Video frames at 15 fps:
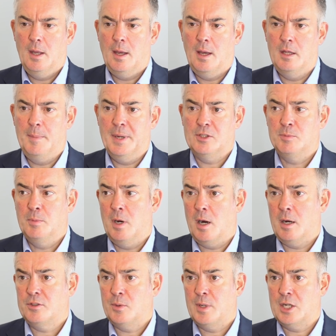The biggest
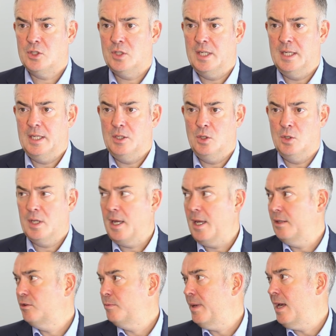markets are actually
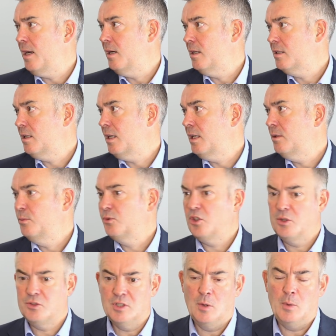UK, Spain and Italy.
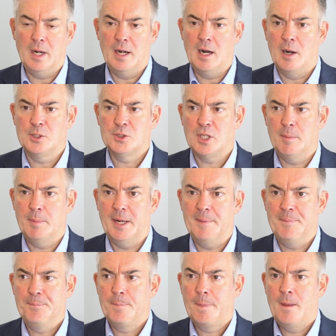So it's not really an Irish company.
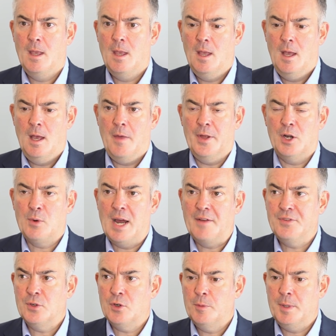And then
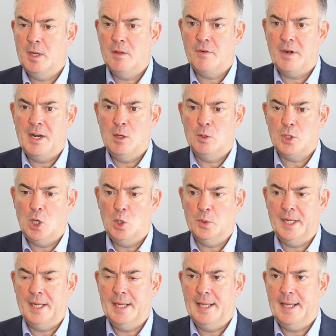Grafton Group, another very old
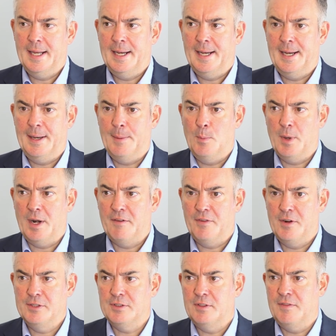holding. When I
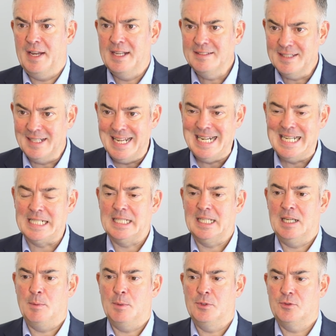first invested in it,
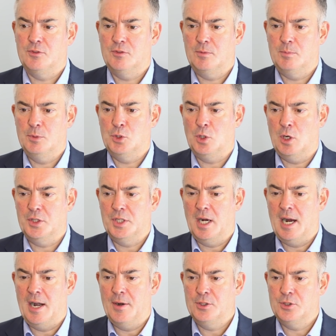it was majority
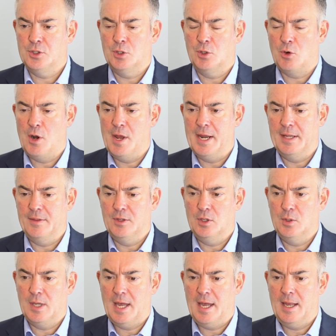Irish and growing in
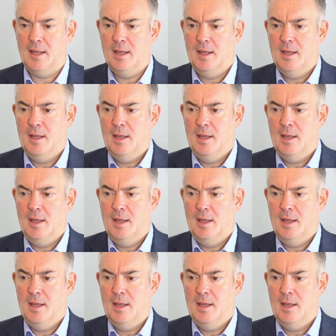the UK.